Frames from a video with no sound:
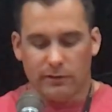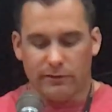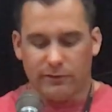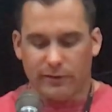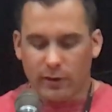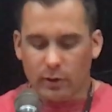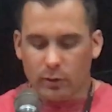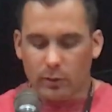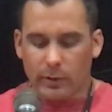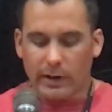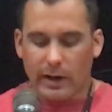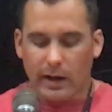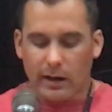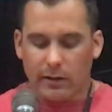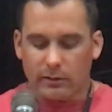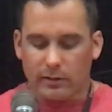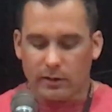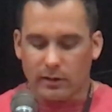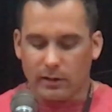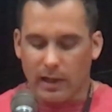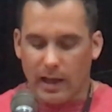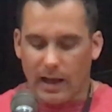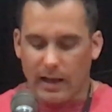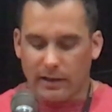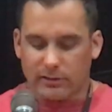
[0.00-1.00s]
Phil went out in
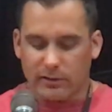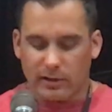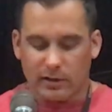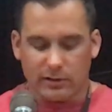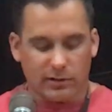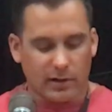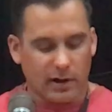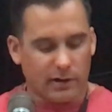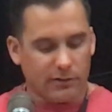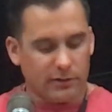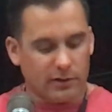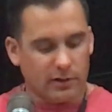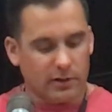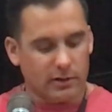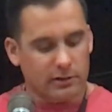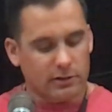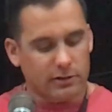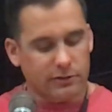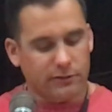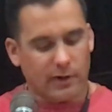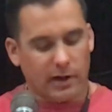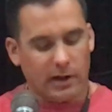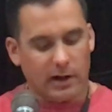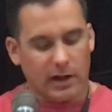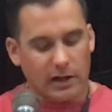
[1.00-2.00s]
a last-ditch effort to
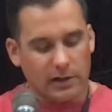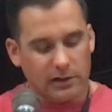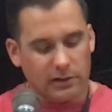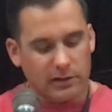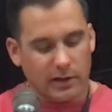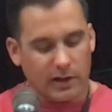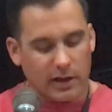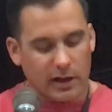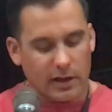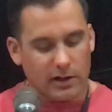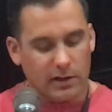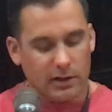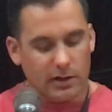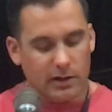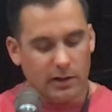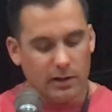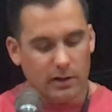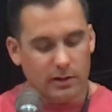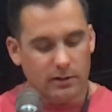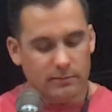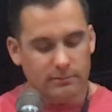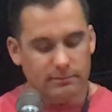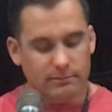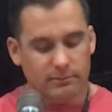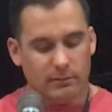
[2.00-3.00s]
find anything he could
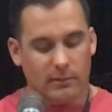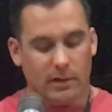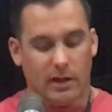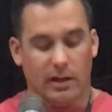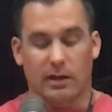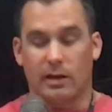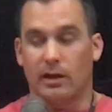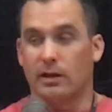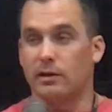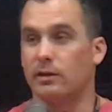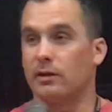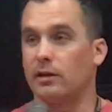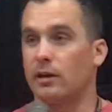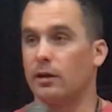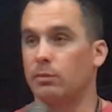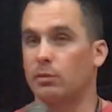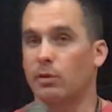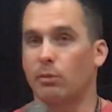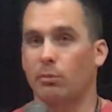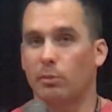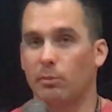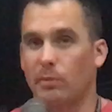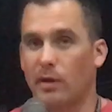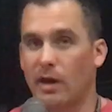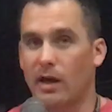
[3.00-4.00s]
and ended up
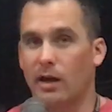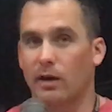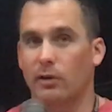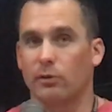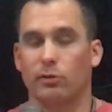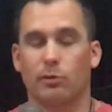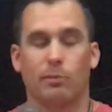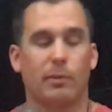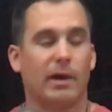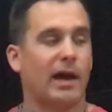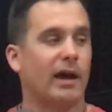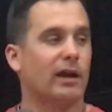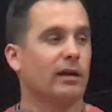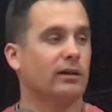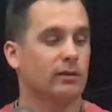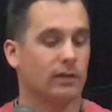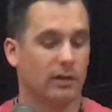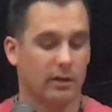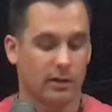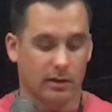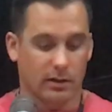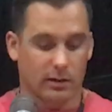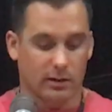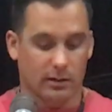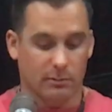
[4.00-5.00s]
coming back with a
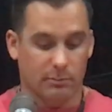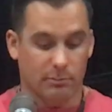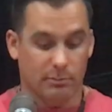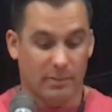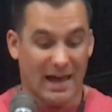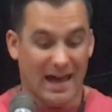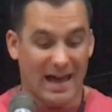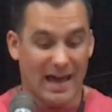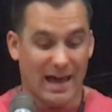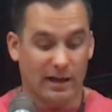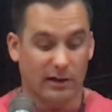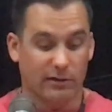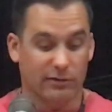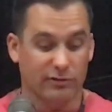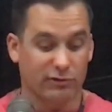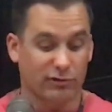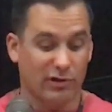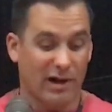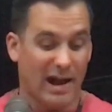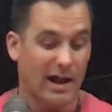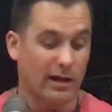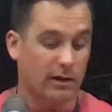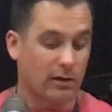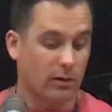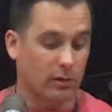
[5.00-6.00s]
bag of
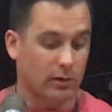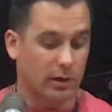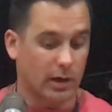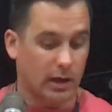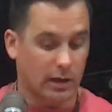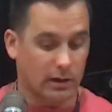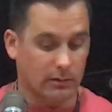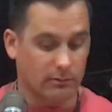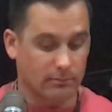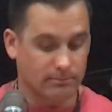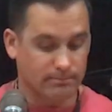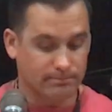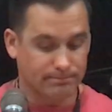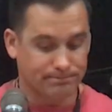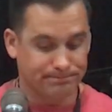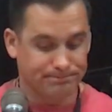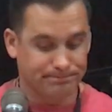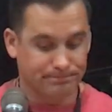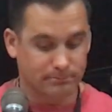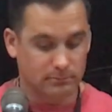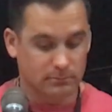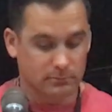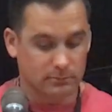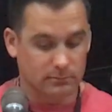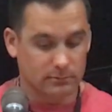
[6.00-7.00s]
crack cocaine.
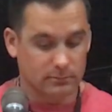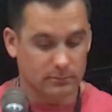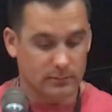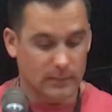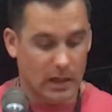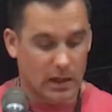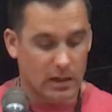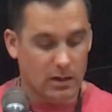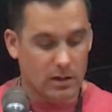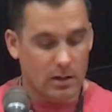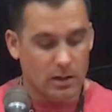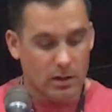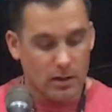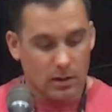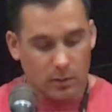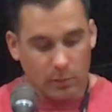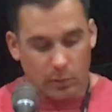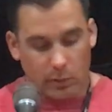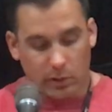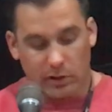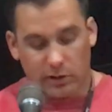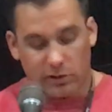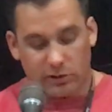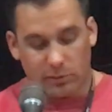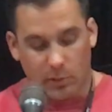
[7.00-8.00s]

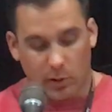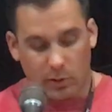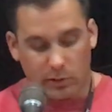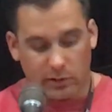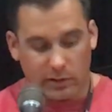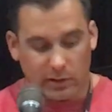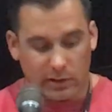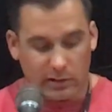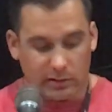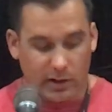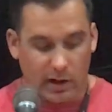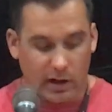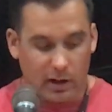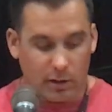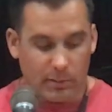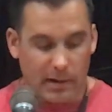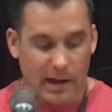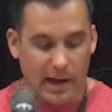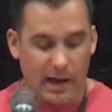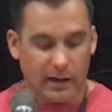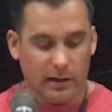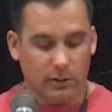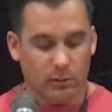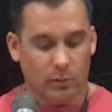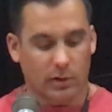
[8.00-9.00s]
We smoked the entire
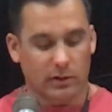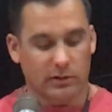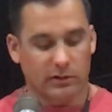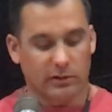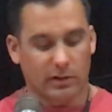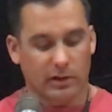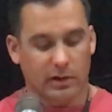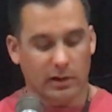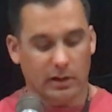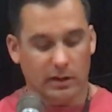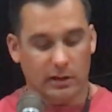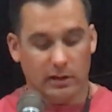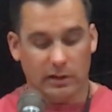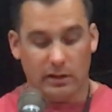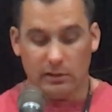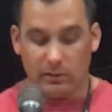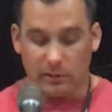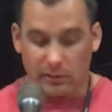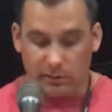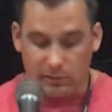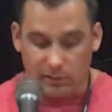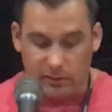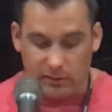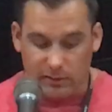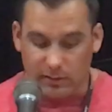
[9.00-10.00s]
bag in one sitting, and
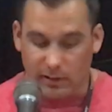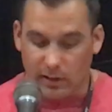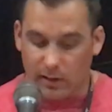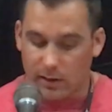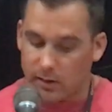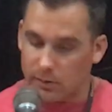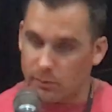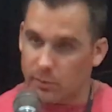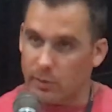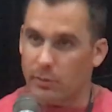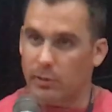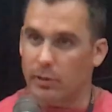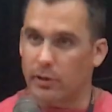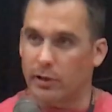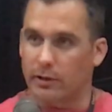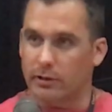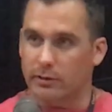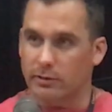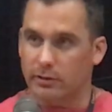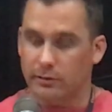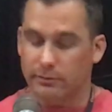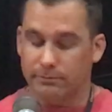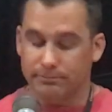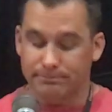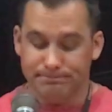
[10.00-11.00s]
needless to say, we were
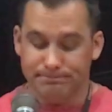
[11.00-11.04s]
hooked.